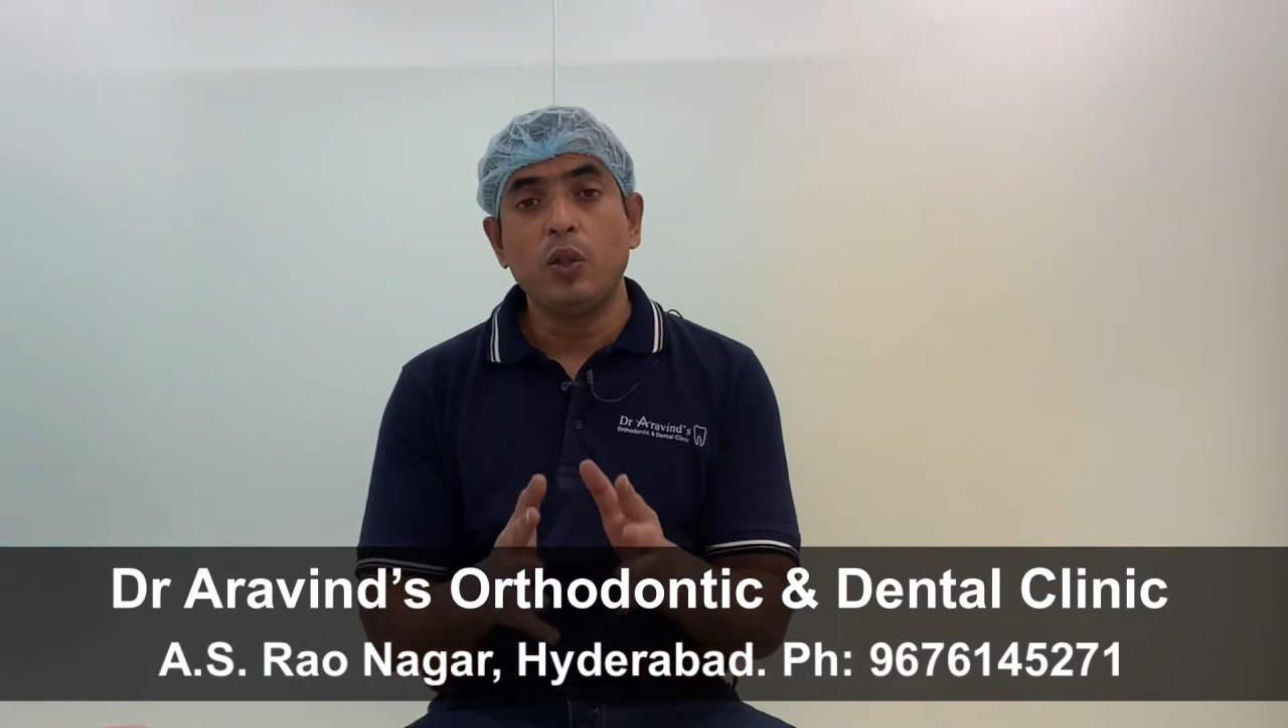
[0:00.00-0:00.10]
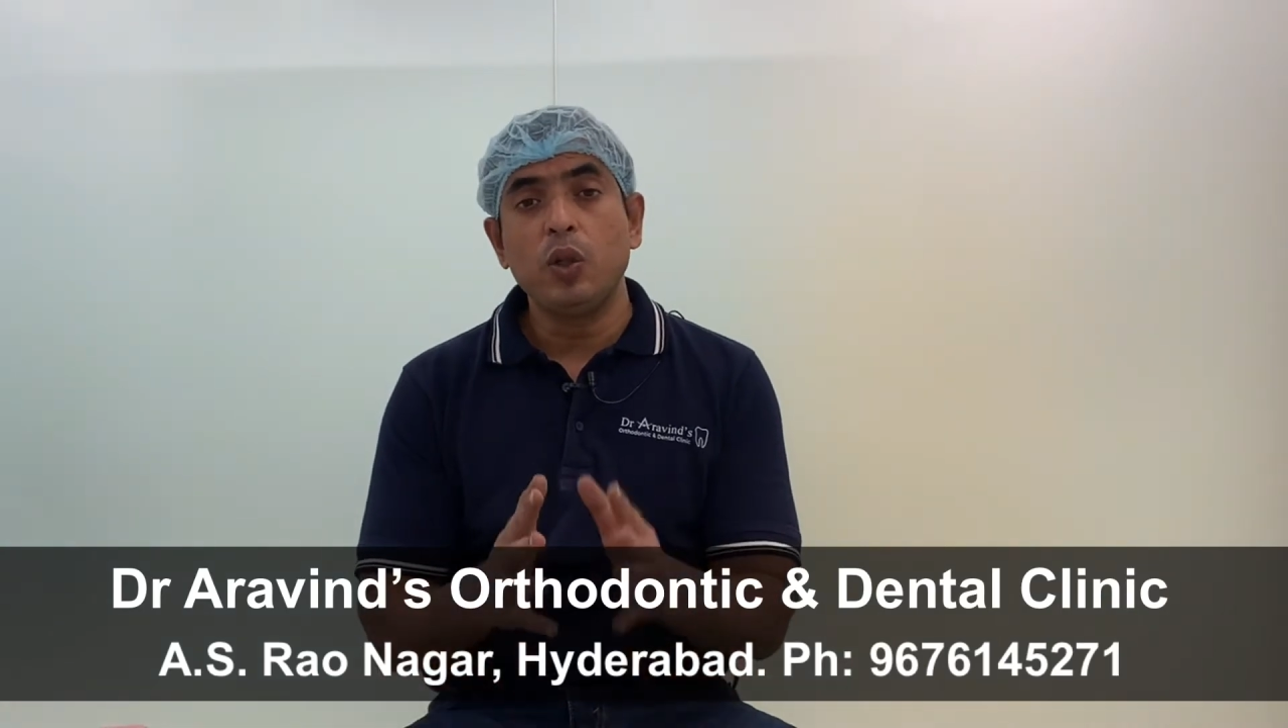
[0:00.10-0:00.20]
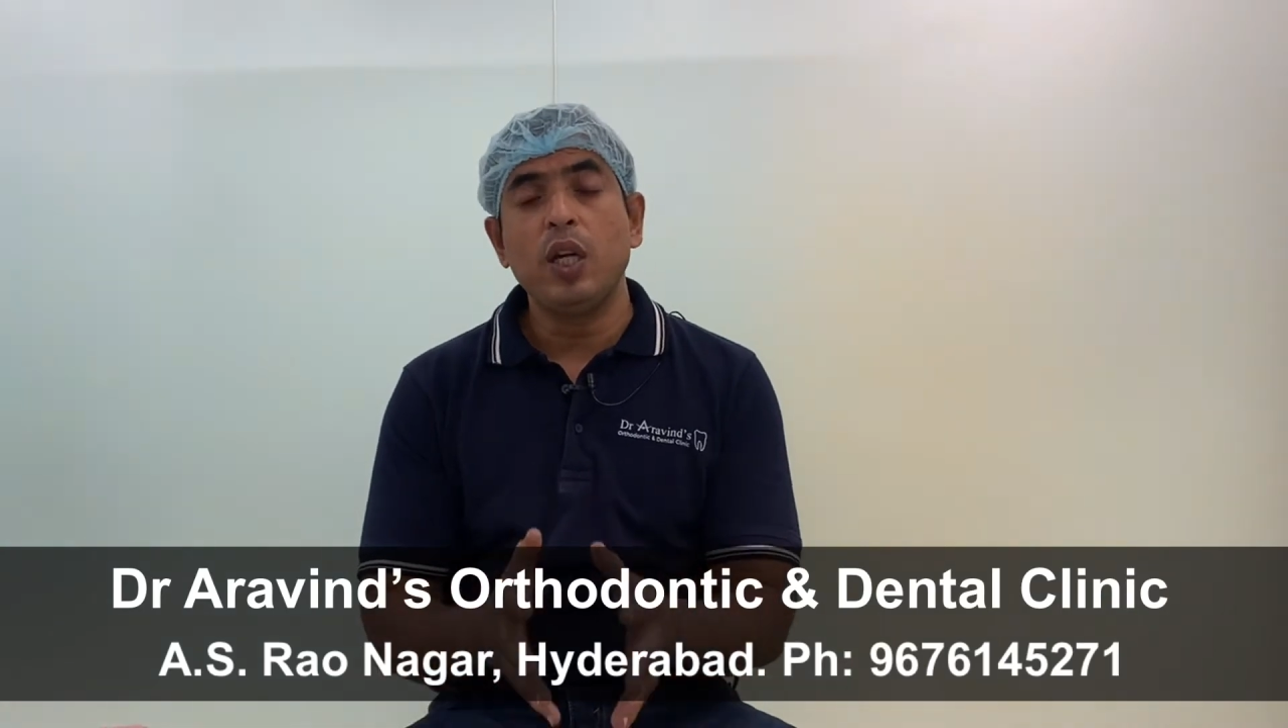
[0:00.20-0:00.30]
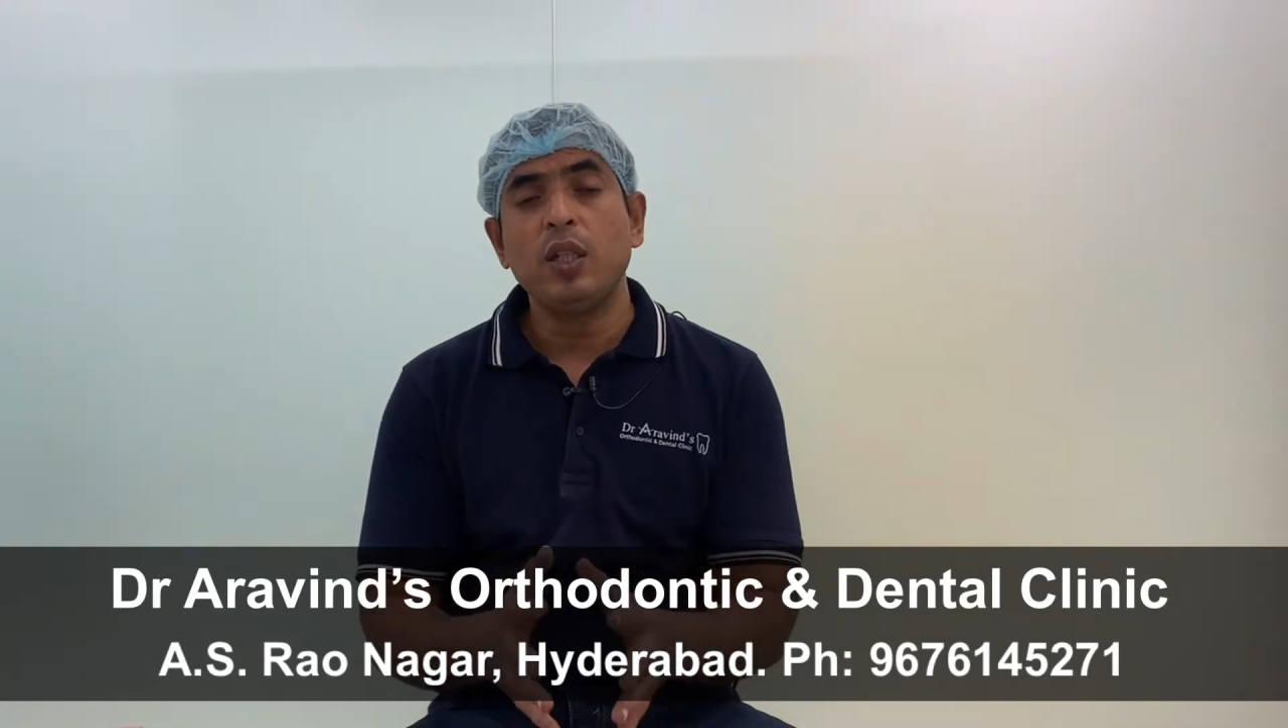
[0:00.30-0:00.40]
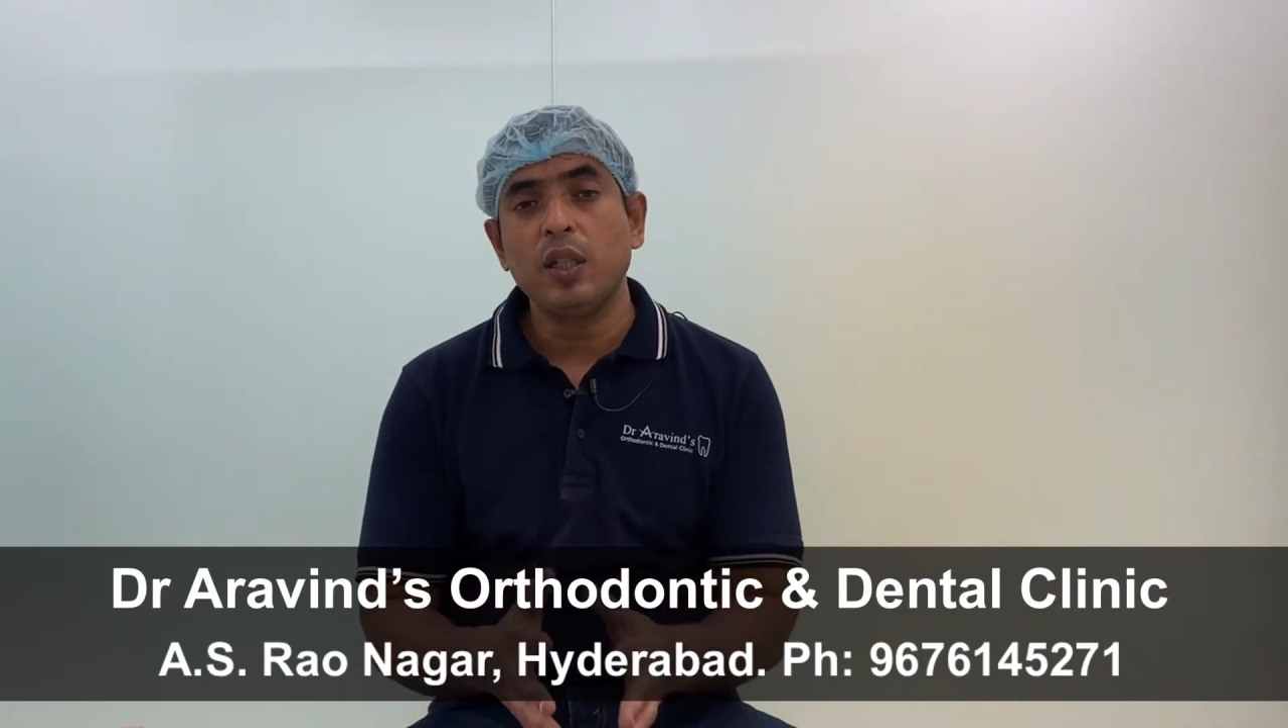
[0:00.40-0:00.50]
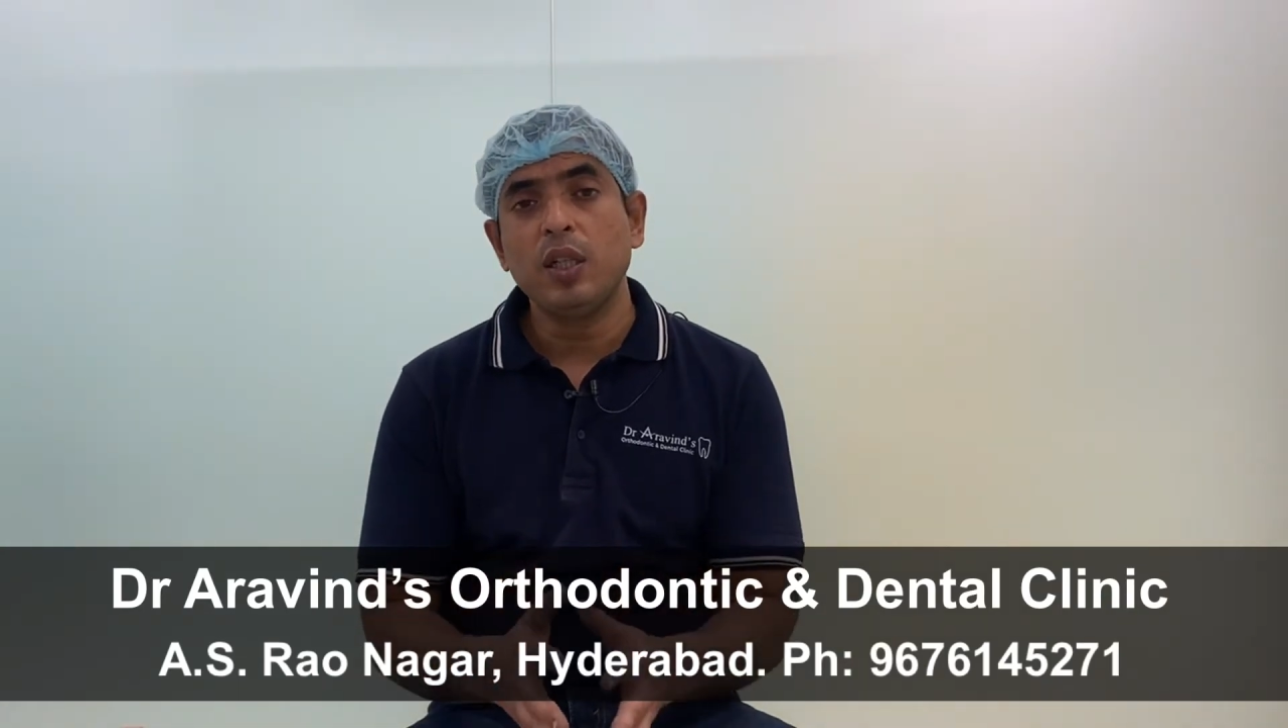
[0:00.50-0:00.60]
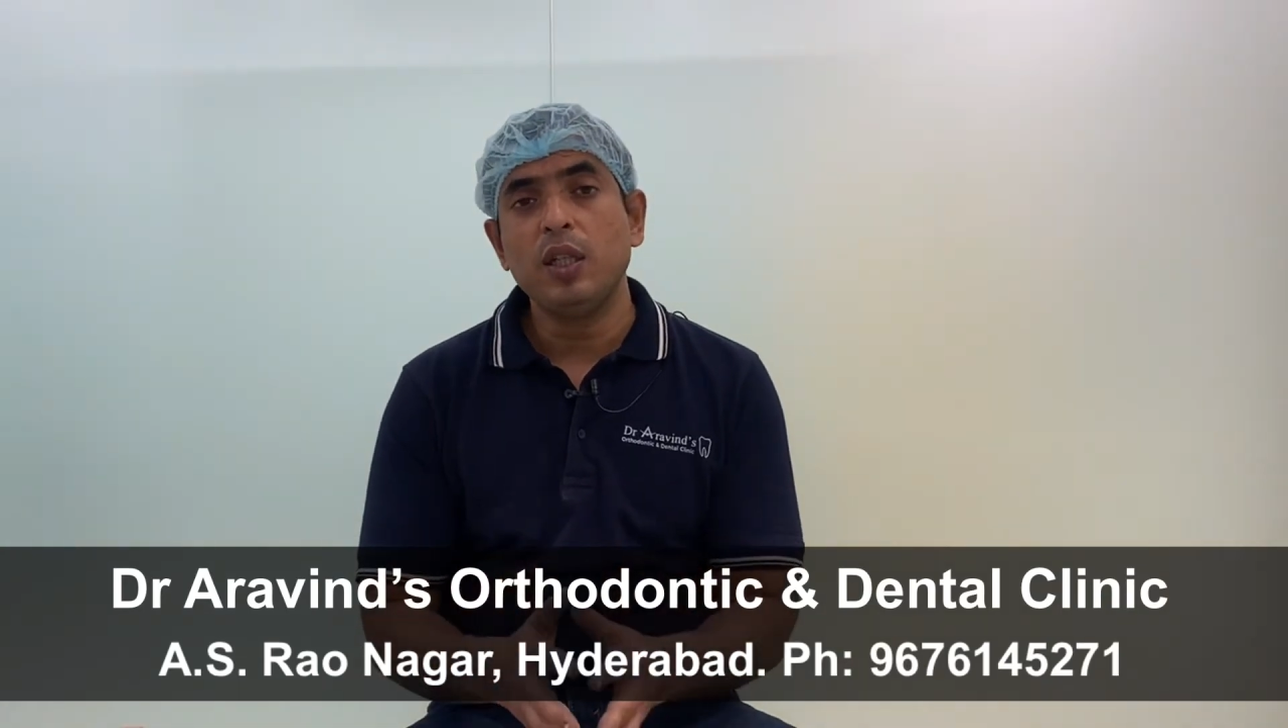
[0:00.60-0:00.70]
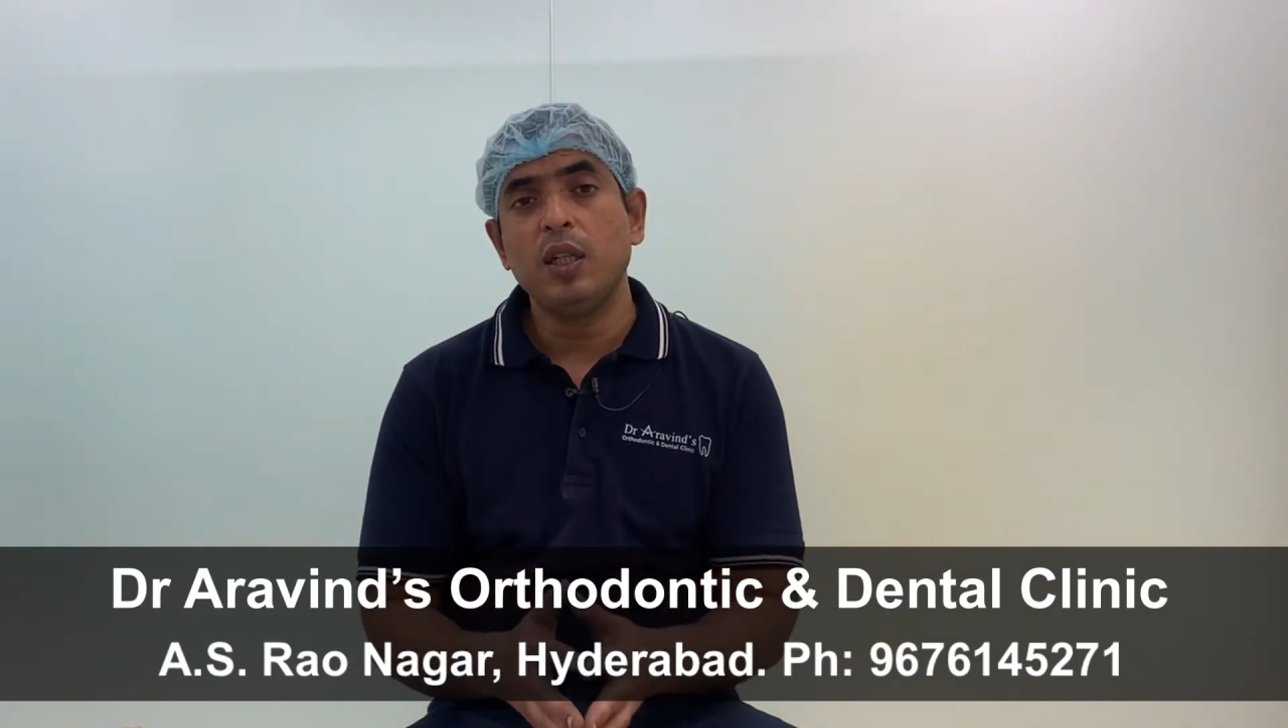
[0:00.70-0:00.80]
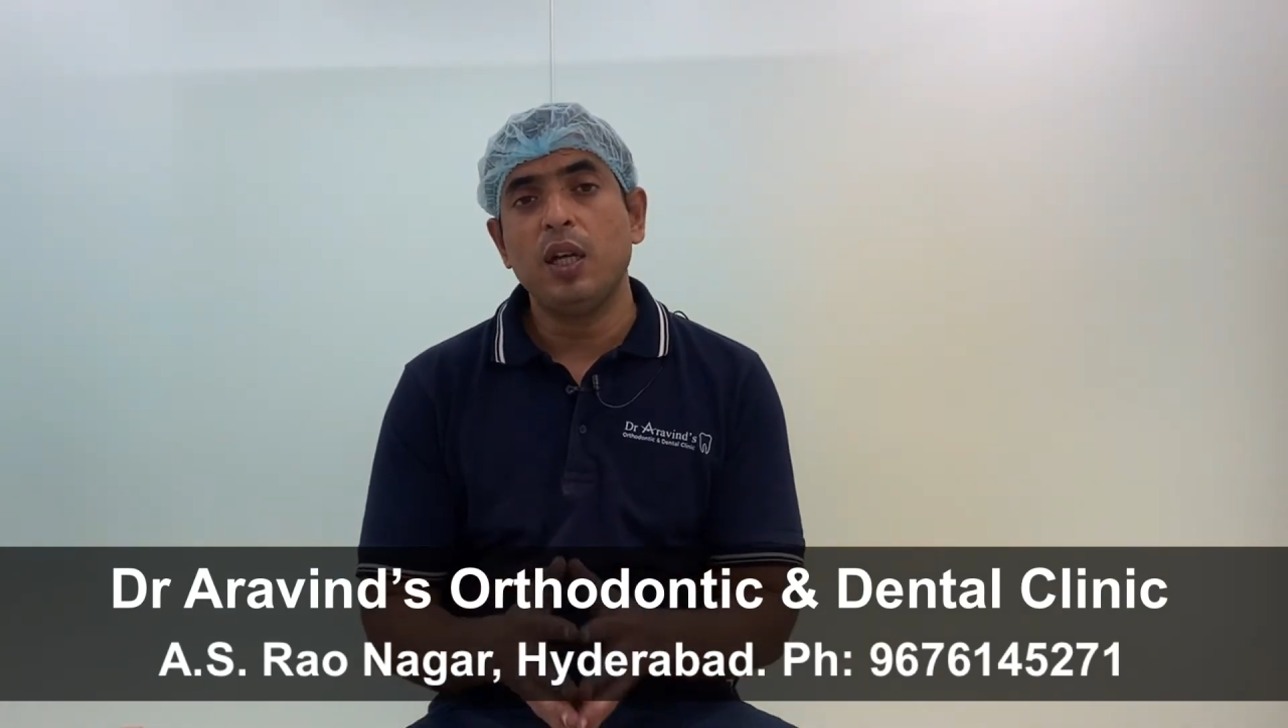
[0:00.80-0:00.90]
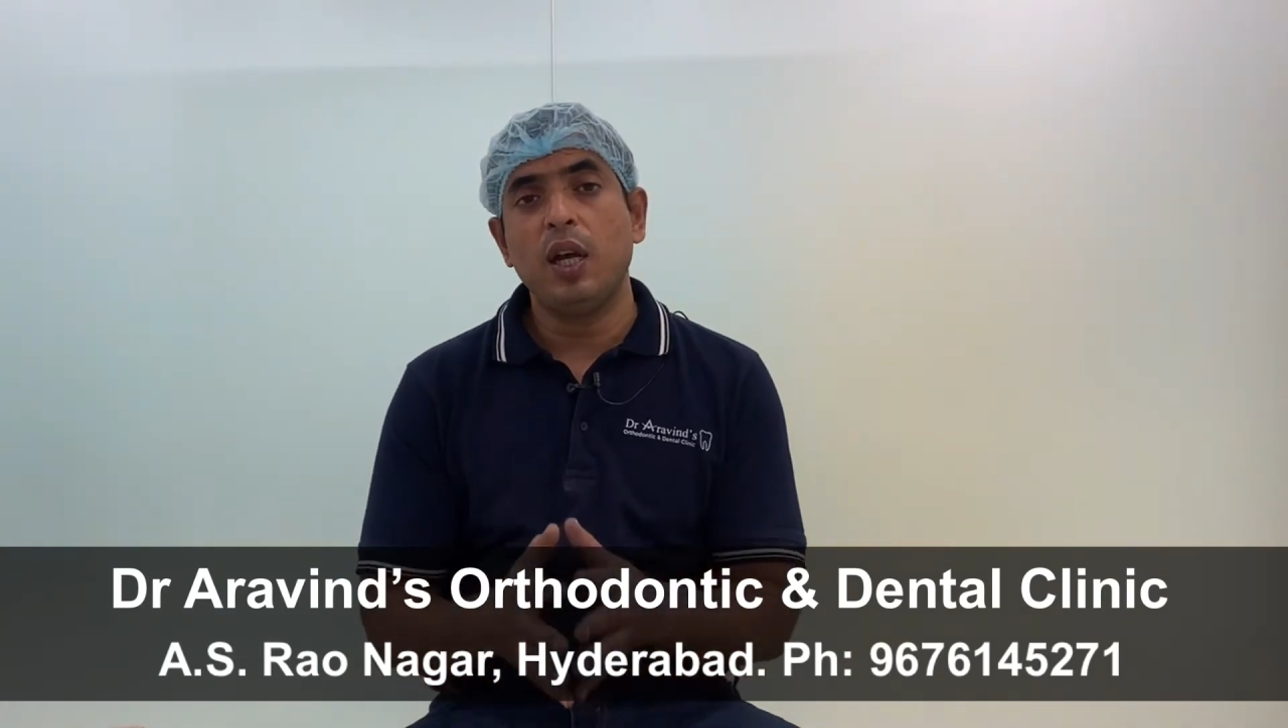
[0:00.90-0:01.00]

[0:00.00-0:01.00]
duration